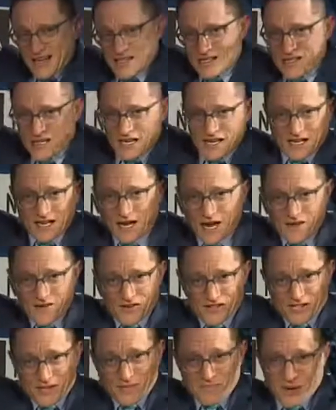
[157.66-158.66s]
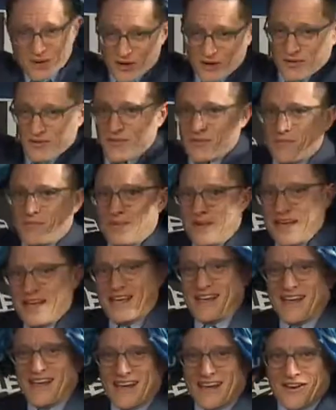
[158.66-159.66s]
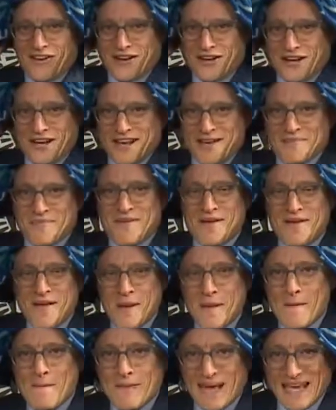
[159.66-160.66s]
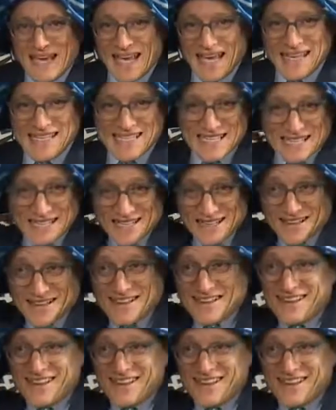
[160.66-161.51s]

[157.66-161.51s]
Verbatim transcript: it, it's, it it's covers a, you both. And Blanket and inspired, yes. May 18th.